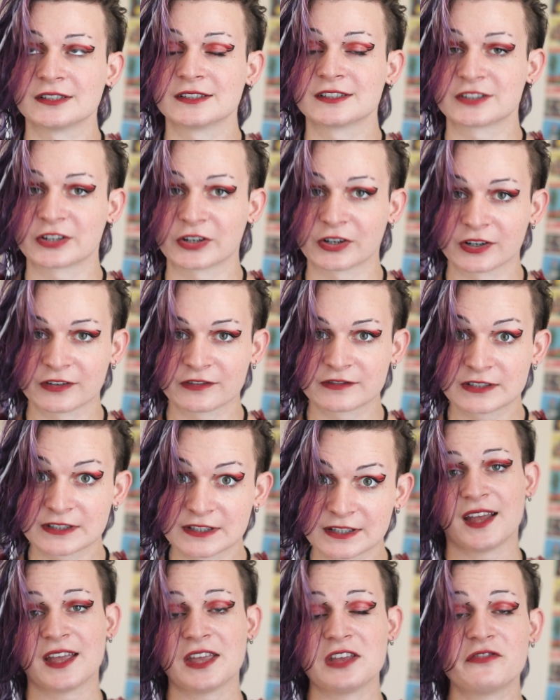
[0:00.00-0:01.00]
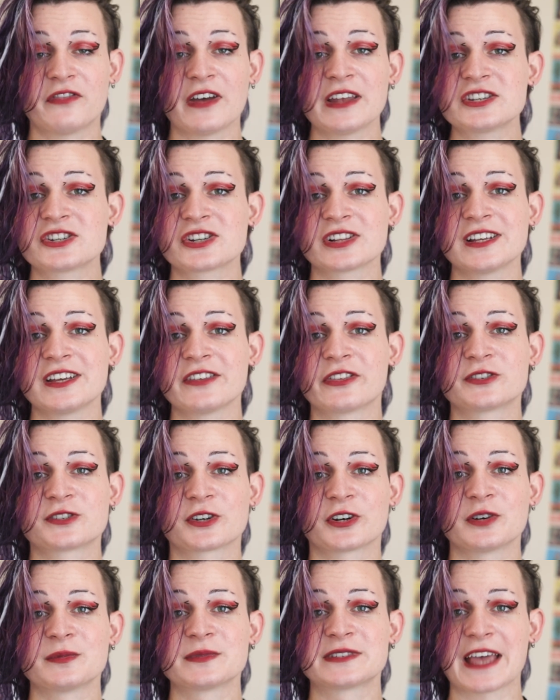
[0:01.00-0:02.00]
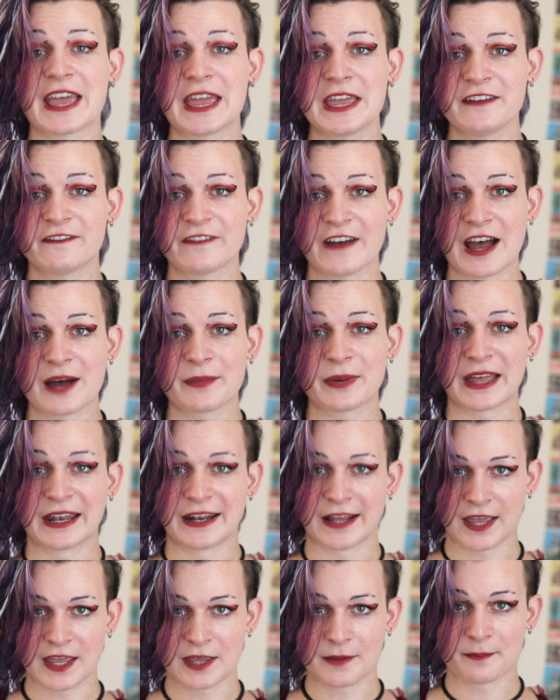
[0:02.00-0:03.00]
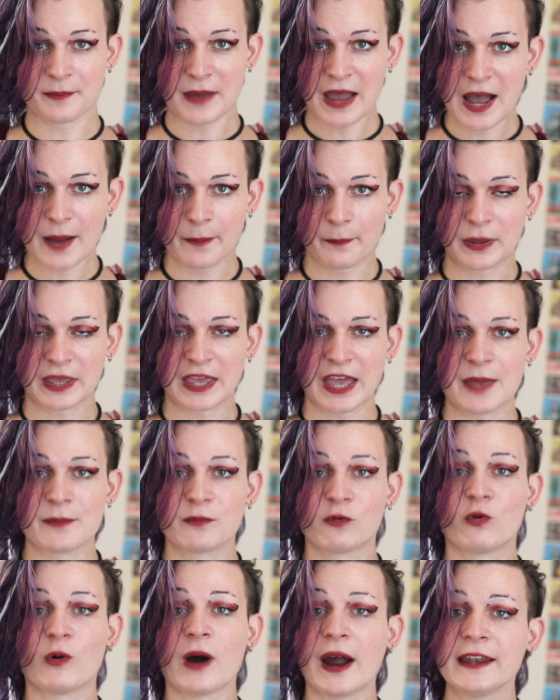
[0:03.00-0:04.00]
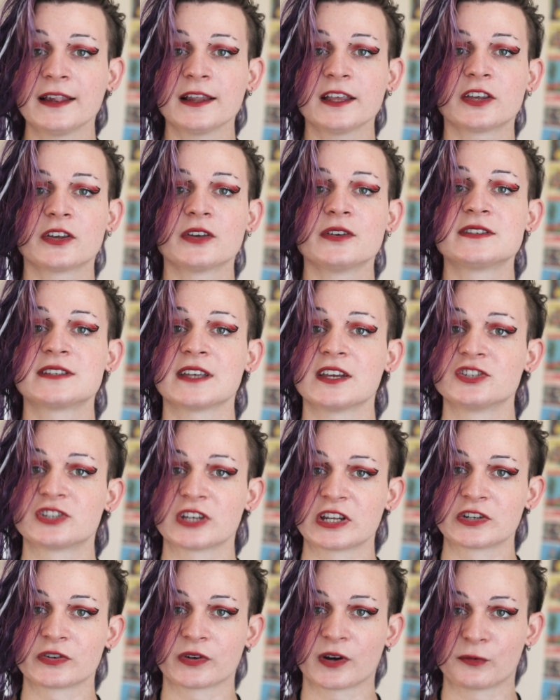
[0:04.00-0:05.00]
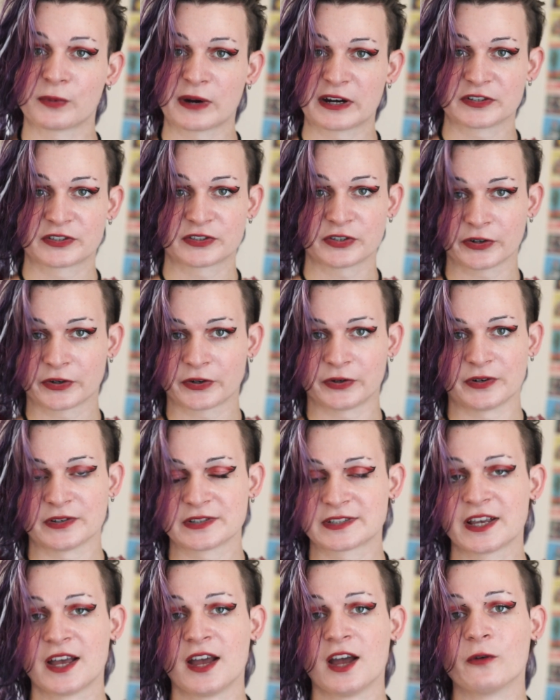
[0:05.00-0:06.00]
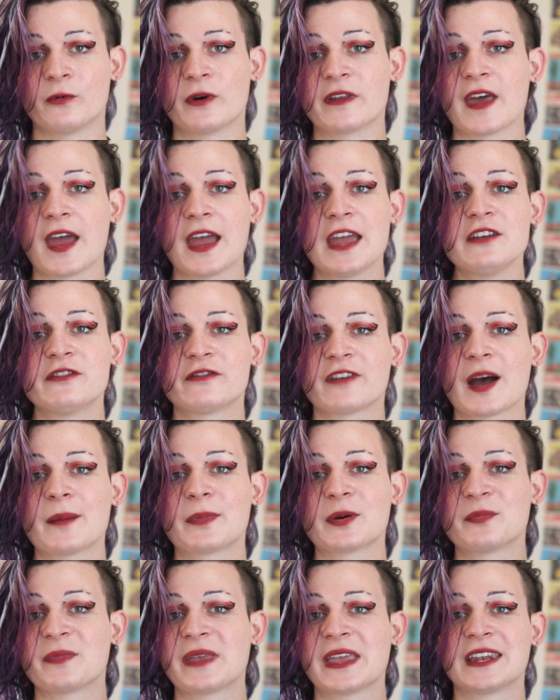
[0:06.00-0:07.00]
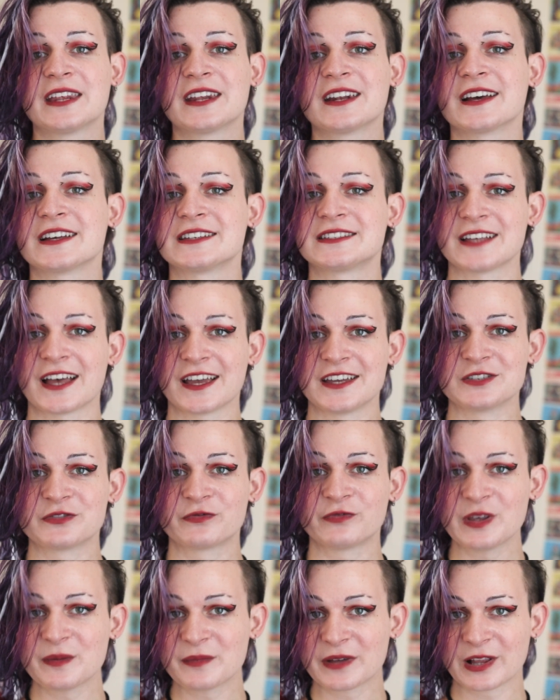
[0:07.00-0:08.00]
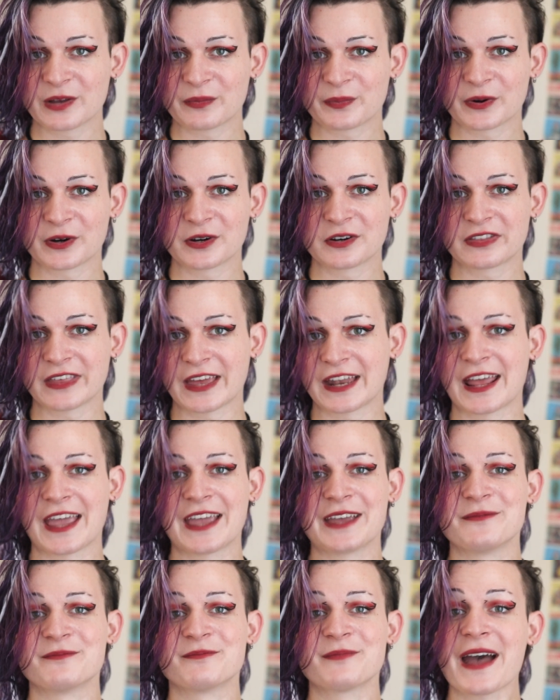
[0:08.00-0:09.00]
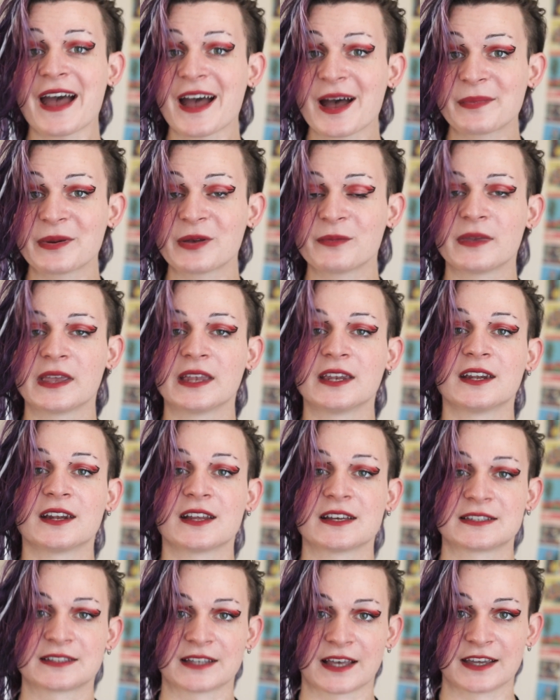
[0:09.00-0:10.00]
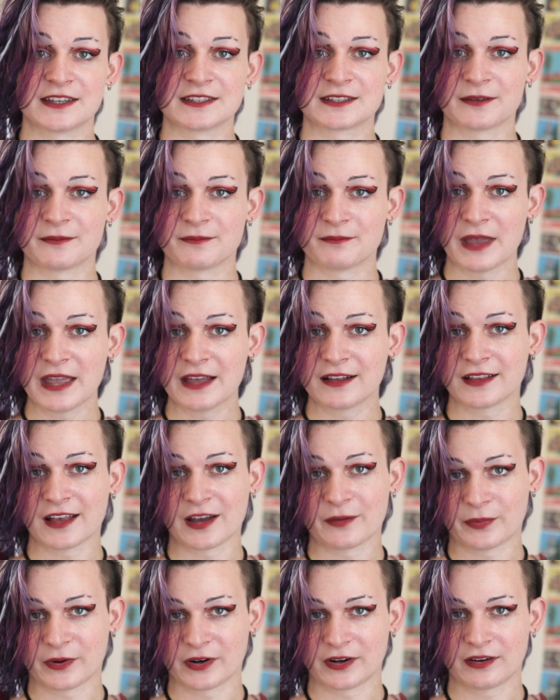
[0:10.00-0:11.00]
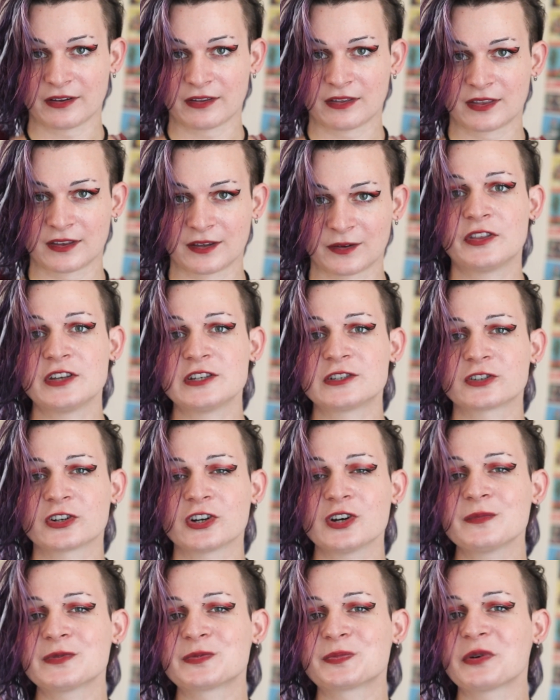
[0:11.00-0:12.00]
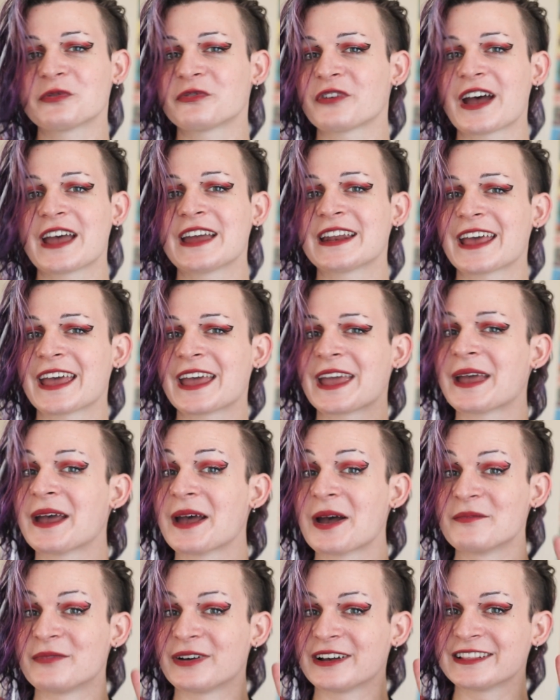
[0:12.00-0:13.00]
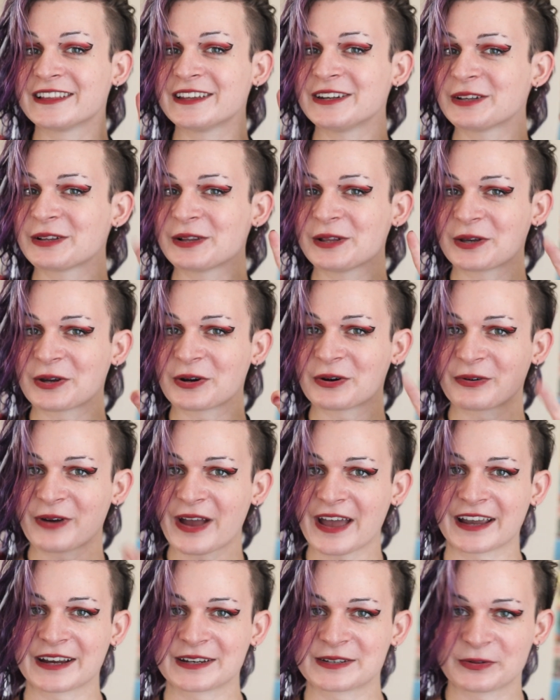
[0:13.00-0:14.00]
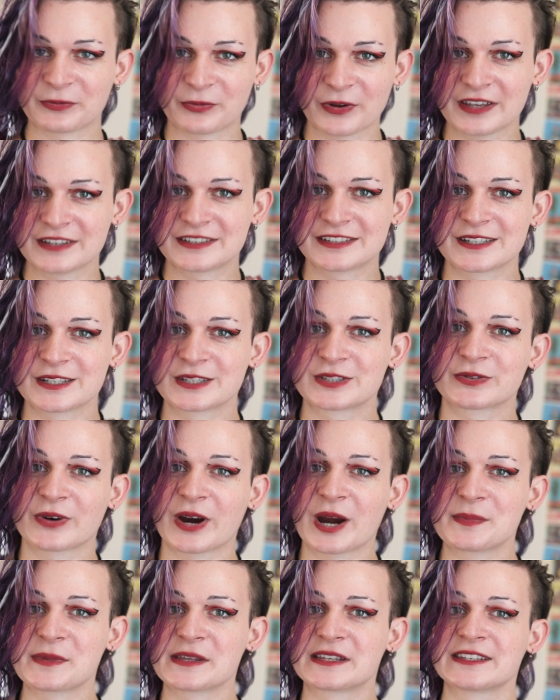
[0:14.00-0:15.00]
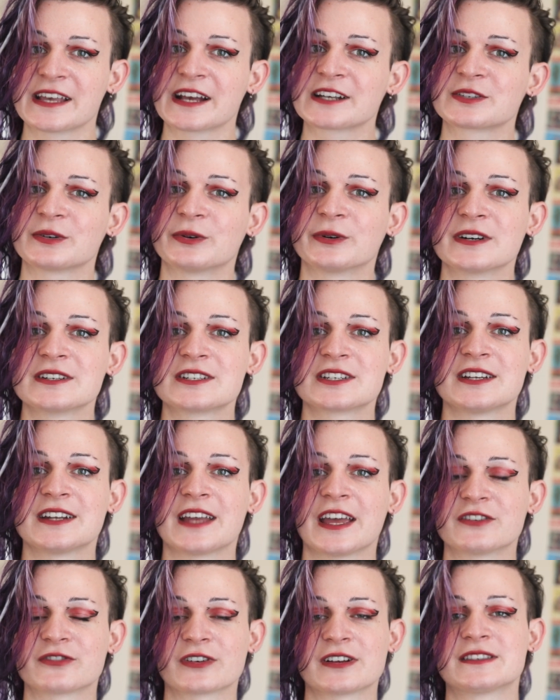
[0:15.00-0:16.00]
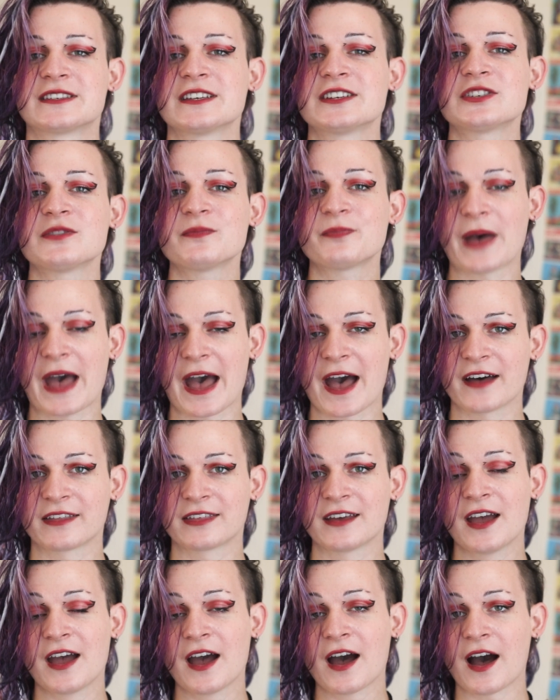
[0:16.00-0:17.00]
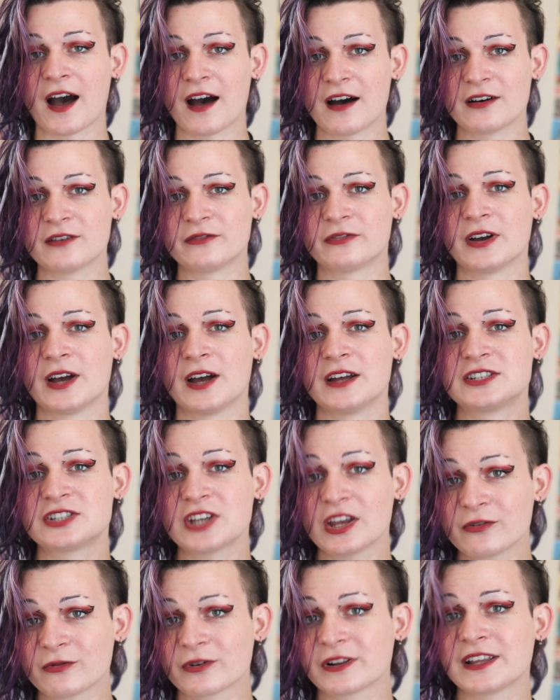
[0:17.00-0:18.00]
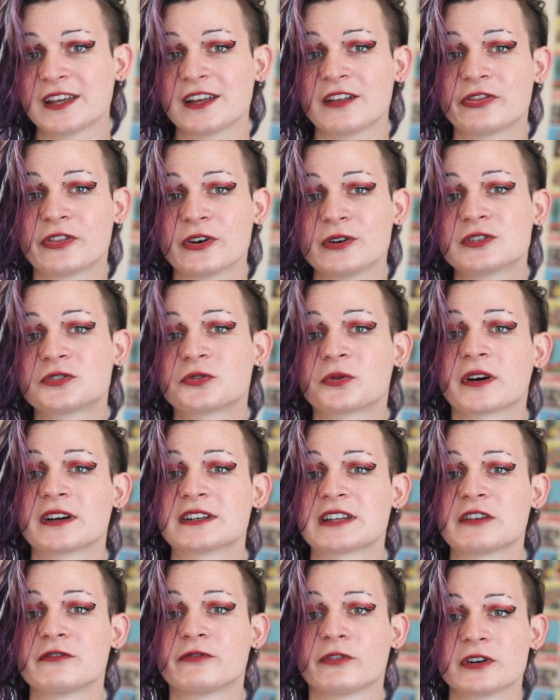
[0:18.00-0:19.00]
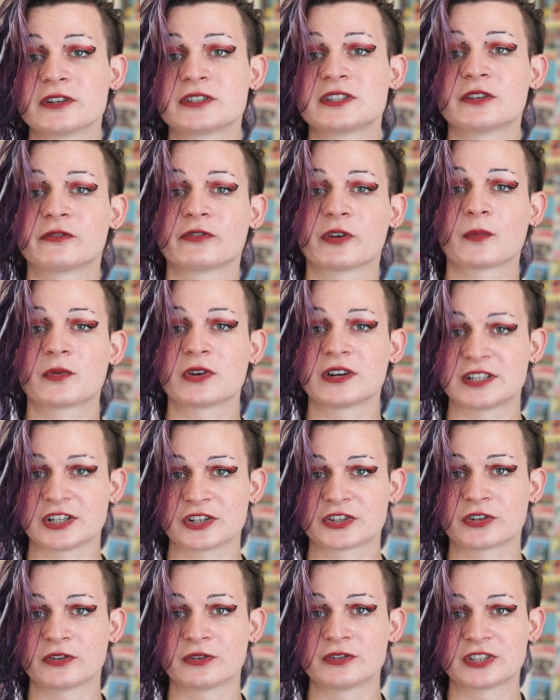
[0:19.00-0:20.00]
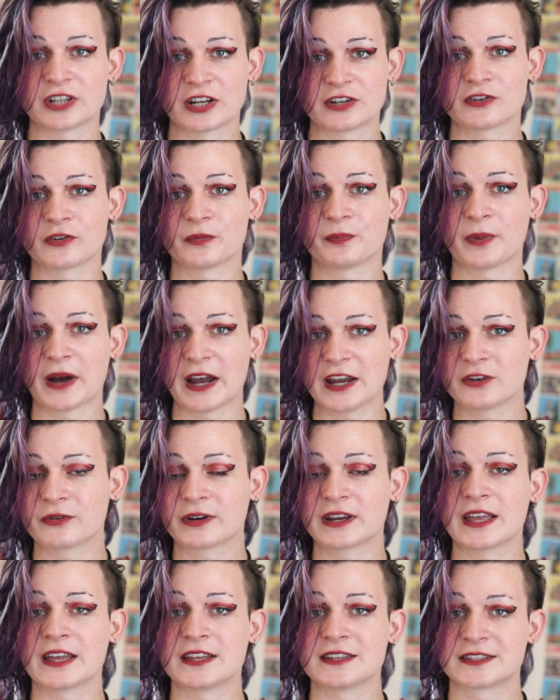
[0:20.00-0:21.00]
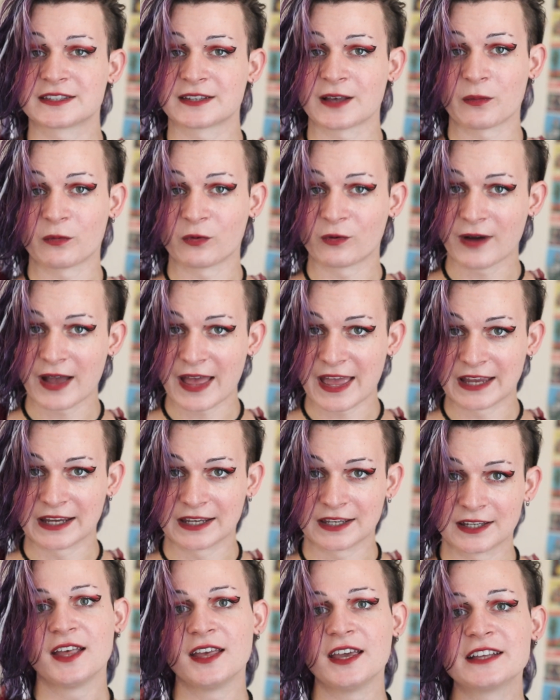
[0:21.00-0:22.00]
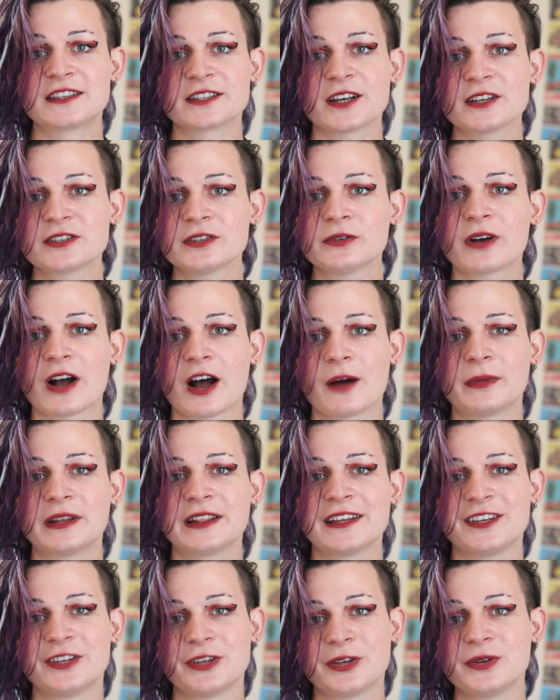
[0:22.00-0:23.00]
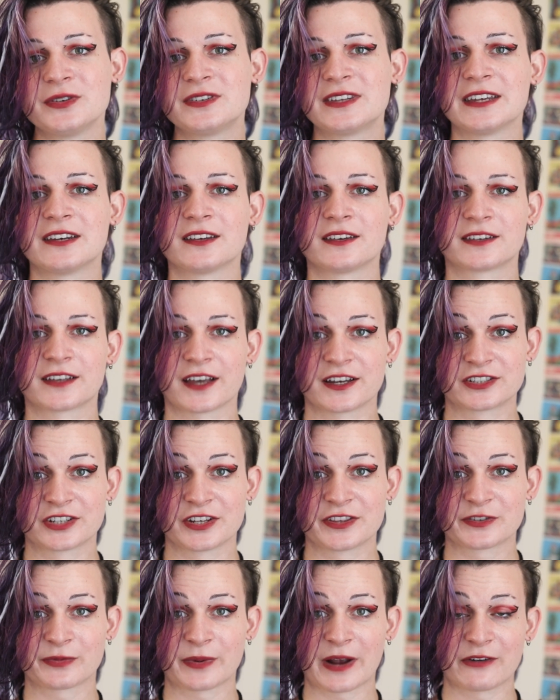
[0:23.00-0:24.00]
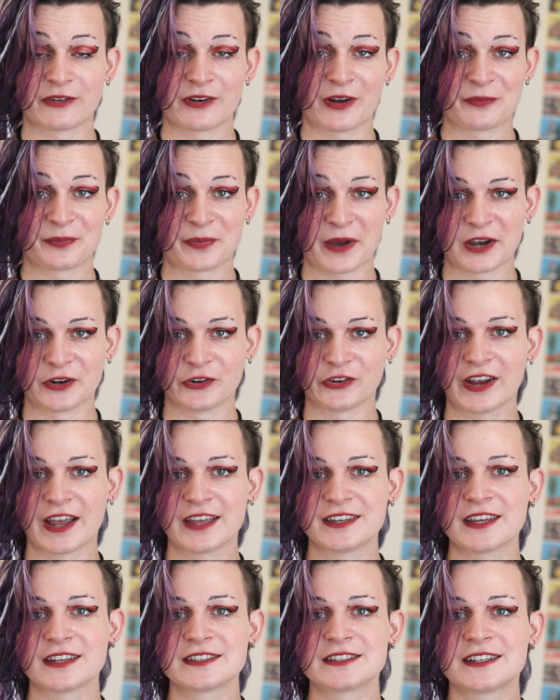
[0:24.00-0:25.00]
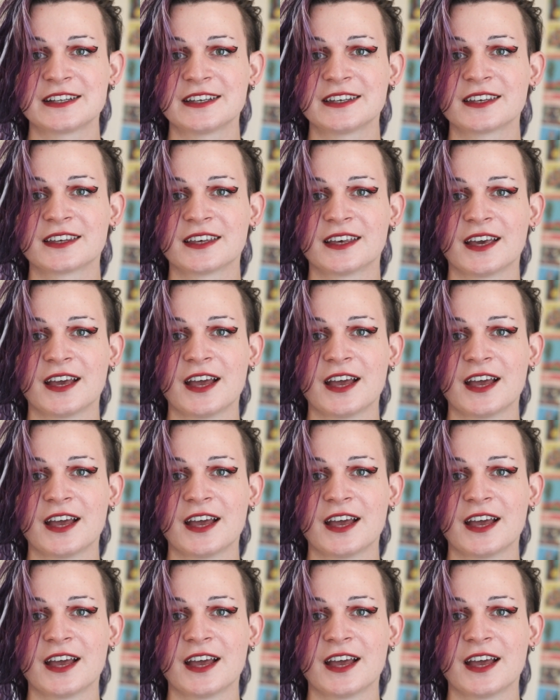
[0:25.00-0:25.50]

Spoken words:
TERFs. Eventually, the terms AFAB and AMAB became widely used in gender-aware circles, with AFAB meaning assigned female at birth and AMAB meaning assigned male at birth. These terms provide a politically correct way to describe the sex origin and transition path of, generally, those who are diverging from traditional gender binary in some way. It's also commonly used in discussions around non-binary identity.